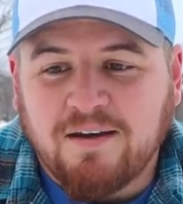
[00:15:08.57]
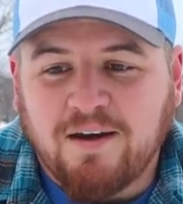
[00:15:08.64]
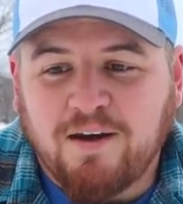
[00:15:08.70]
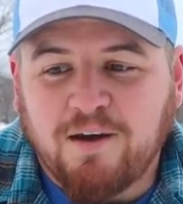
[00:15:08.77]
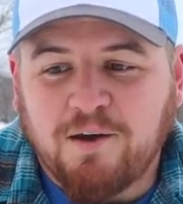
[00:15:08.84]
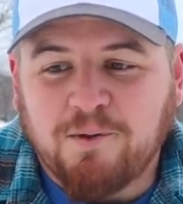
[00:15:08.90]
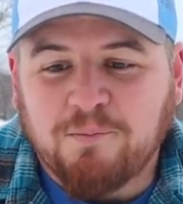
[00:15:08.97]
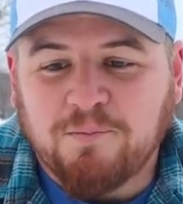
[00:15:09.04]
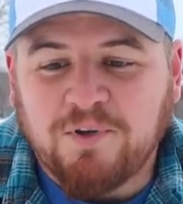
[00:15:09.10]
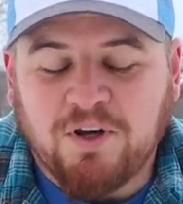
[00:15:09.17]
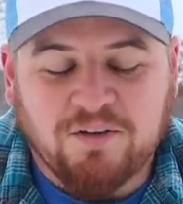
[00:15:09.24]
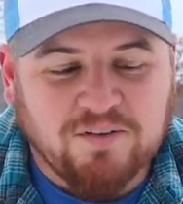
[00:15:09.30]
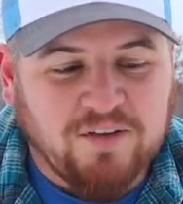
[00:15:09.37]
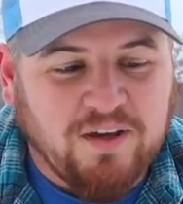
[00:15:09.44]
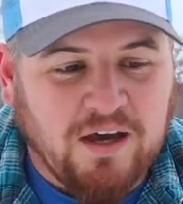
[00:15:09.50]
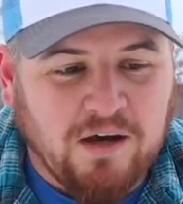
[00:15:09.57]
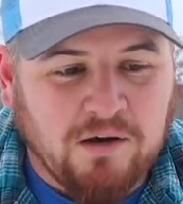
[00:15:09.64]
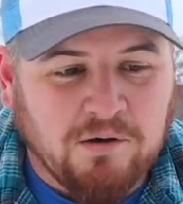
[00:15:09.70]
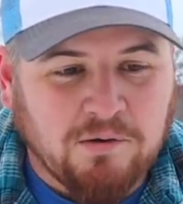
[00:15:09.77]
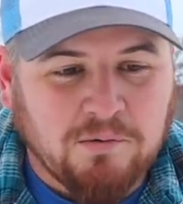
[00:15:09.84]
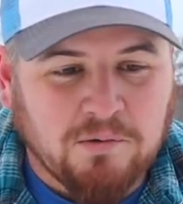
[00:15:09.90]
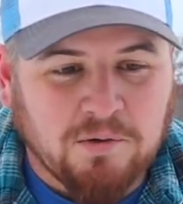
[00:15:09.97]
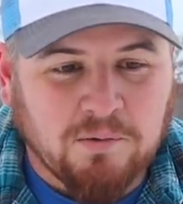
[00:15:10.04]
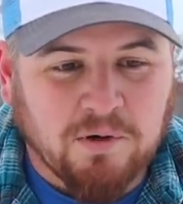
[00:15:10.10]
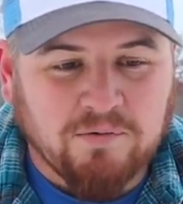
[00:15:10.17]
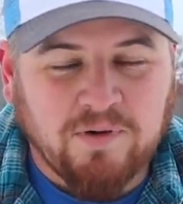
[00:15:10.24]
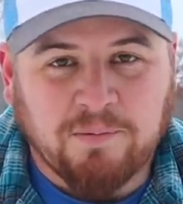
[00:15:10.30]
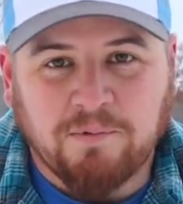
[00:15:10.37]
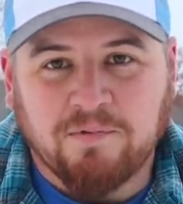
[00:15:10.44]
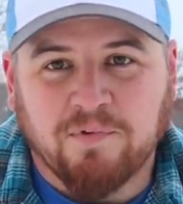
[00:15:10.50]
Um, years ago when our
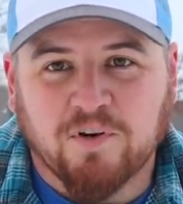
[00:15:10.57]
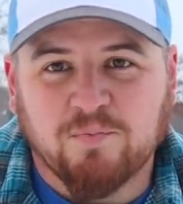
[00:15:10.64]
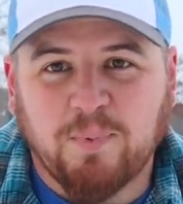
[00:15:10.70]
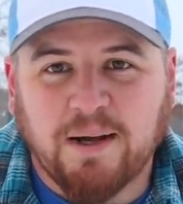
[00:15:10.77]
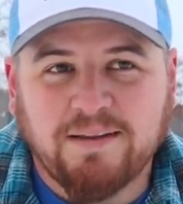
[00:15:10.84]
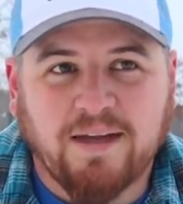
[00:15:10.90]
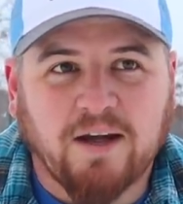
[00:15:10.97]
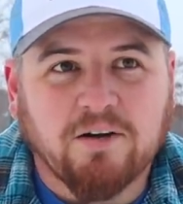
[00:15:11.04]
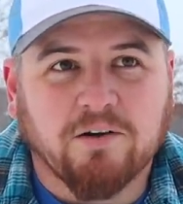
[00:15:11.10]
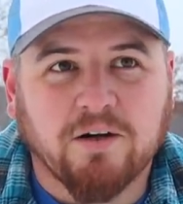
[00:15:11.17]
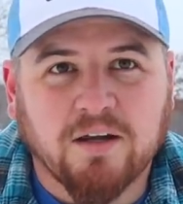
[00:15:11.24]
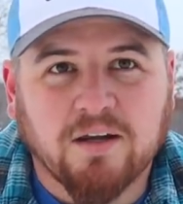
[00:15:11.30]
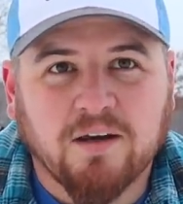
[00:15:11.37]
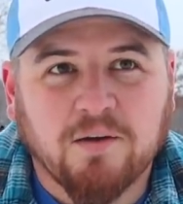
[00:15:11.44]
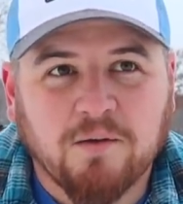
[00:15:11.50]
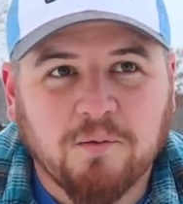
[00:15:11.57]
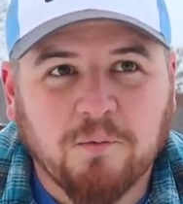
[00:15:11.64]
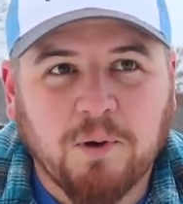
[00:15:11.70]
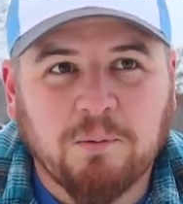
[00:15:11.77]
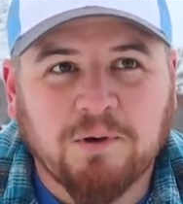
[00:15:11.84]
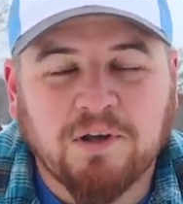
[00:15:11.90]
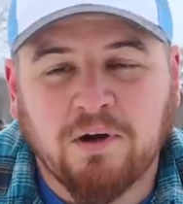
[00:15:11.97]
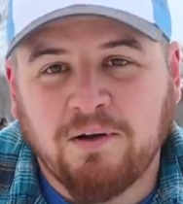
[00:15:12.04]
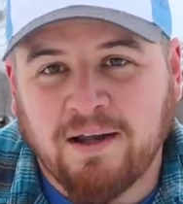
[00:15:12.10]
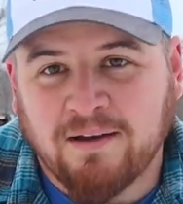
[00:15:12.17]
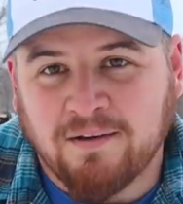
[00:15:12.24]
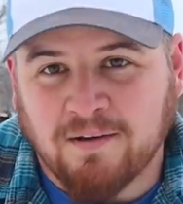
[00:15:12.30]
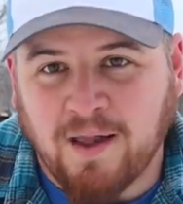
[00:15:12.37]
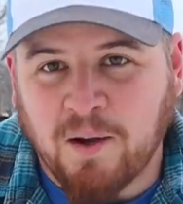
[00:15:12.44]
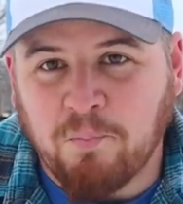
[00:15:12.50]
family first bought that creek, we would go down
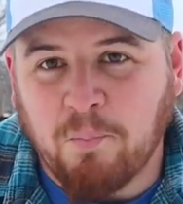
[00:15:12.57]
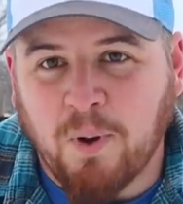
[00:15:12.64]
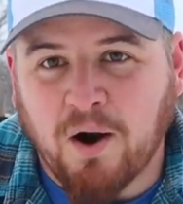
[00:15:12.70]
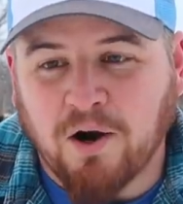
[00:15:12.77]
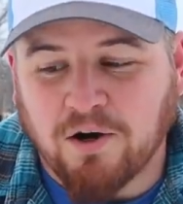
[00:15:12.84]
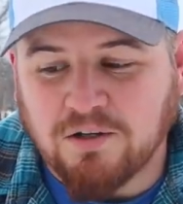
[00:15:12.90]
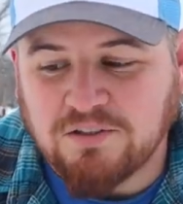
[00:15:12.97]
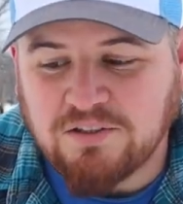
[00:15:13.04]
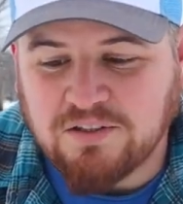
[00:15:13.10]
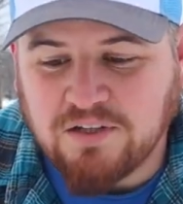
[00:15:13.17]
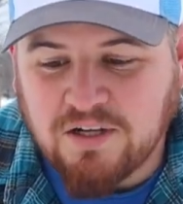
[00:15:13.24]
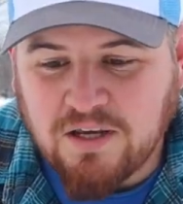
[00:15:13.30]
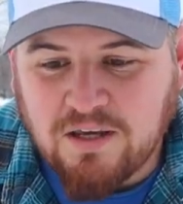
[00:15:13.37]
in like March,